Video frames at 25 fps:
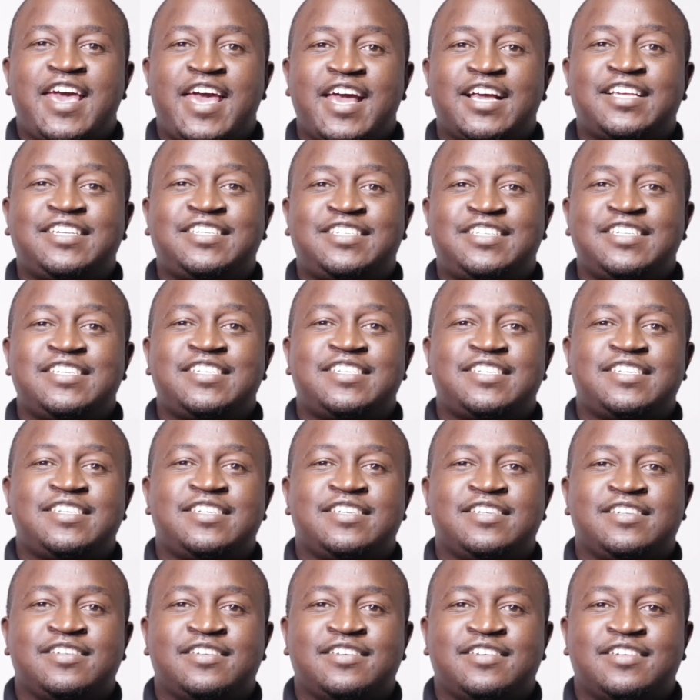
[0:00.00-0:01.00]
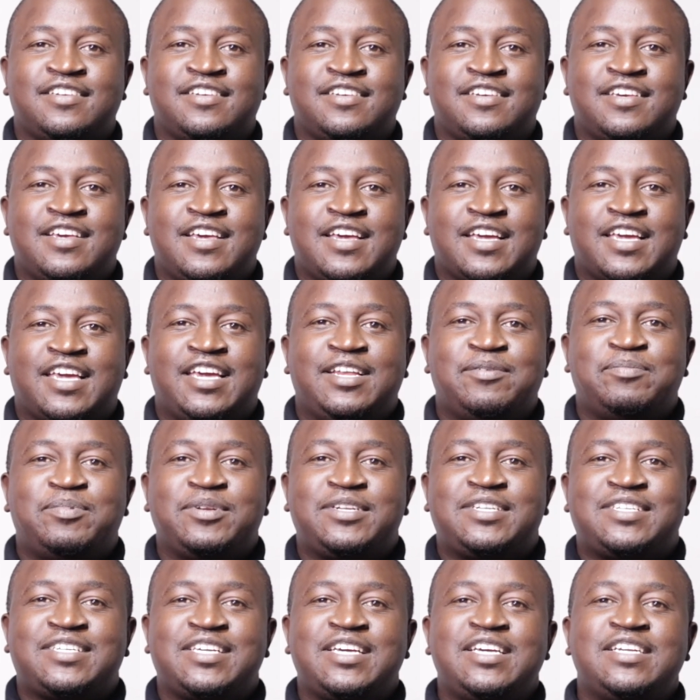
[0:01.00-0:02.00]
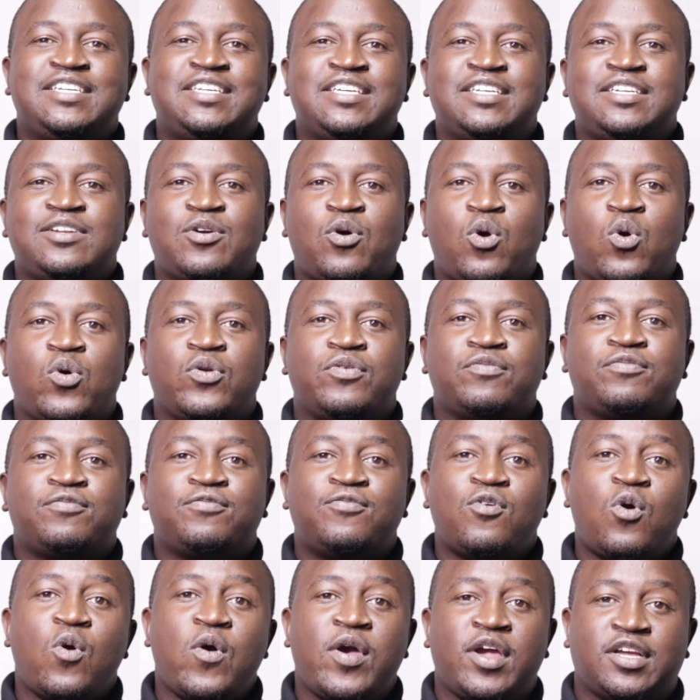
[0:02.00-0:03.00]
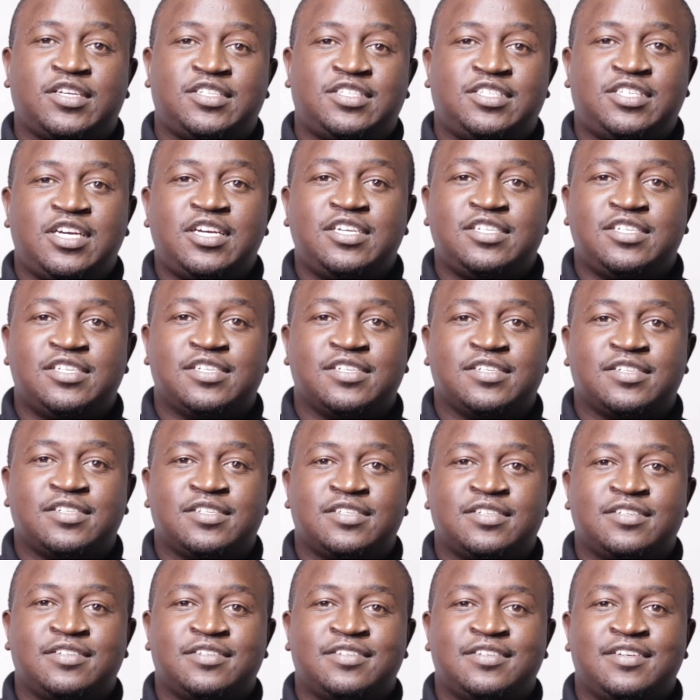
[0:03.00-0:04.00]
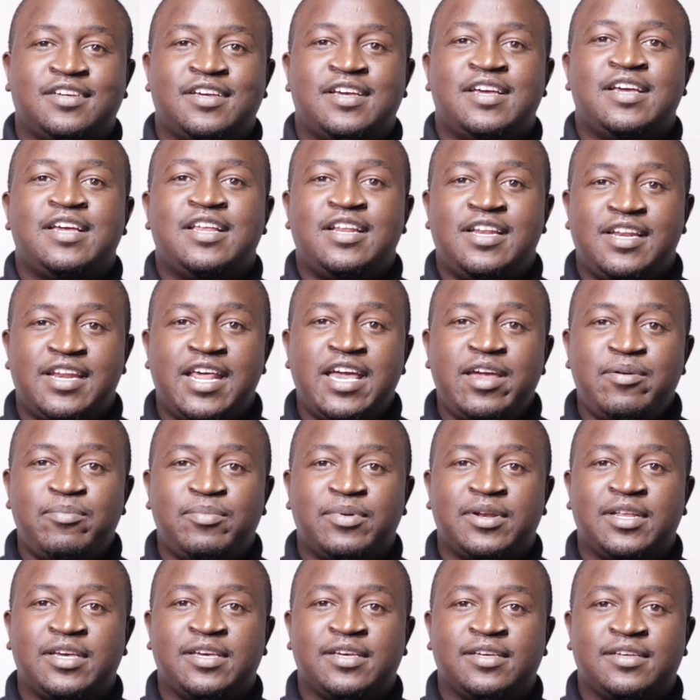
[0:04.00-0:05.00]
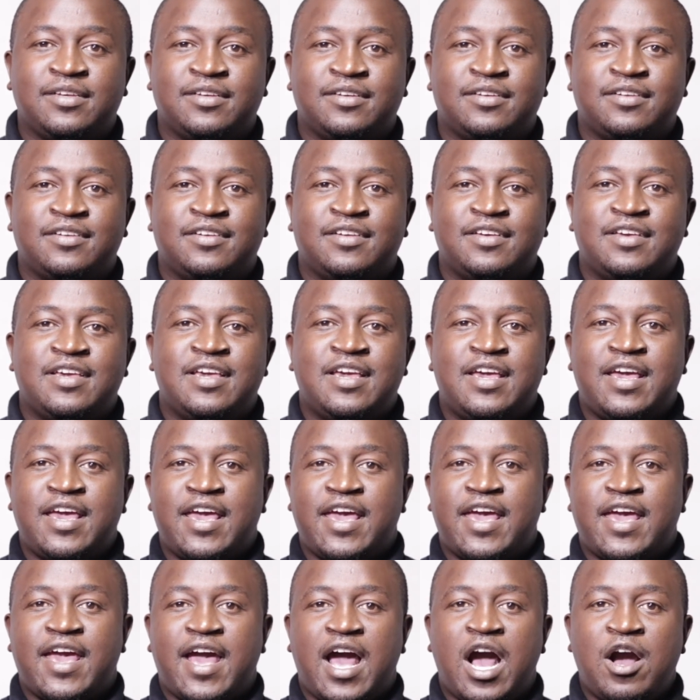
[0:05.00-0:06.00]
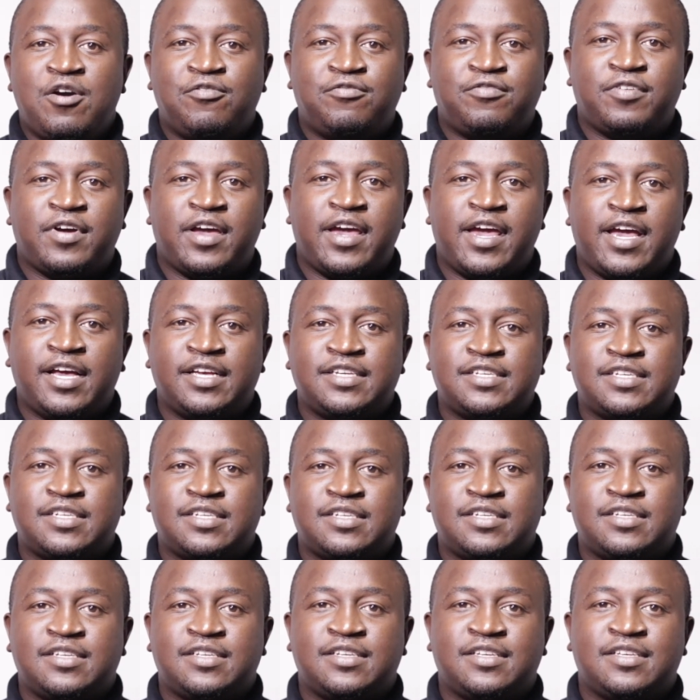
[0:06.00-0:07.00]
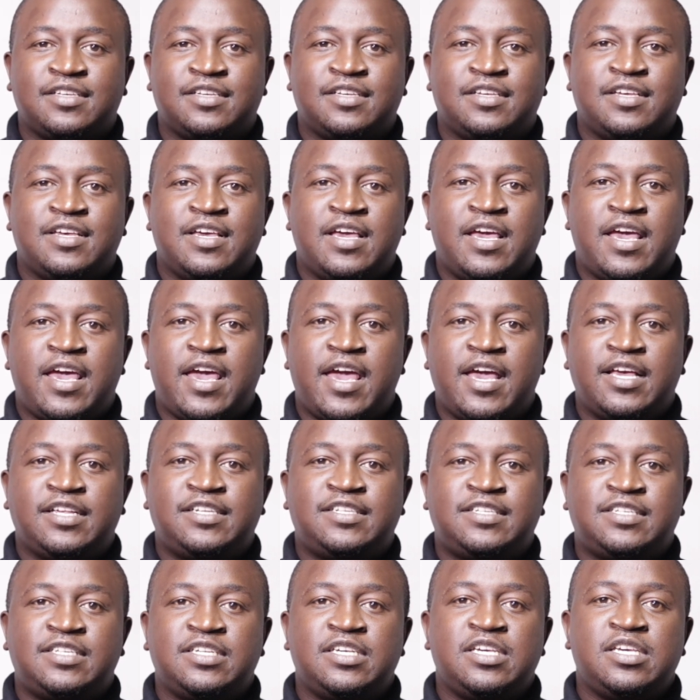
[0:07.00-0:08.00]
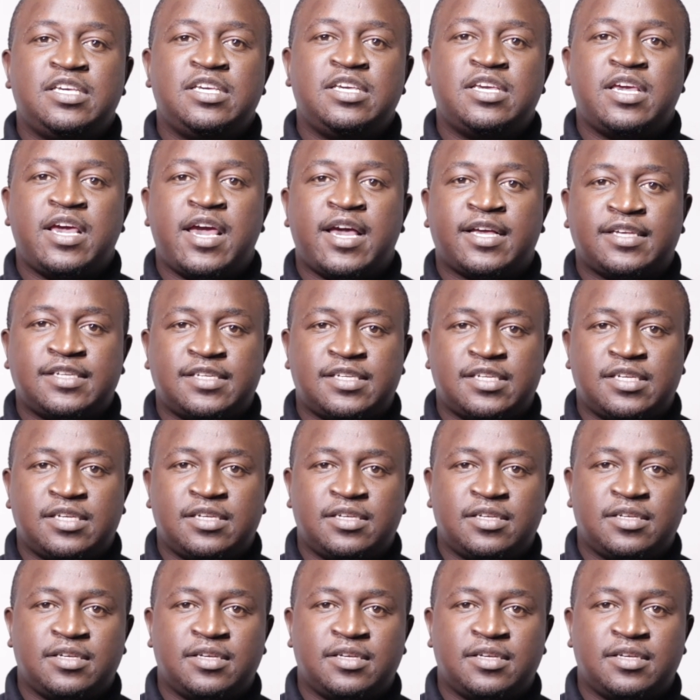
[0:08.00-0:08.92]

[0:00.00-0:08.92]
X D C can be traded on four exchanges, namely AlphaX, STEX,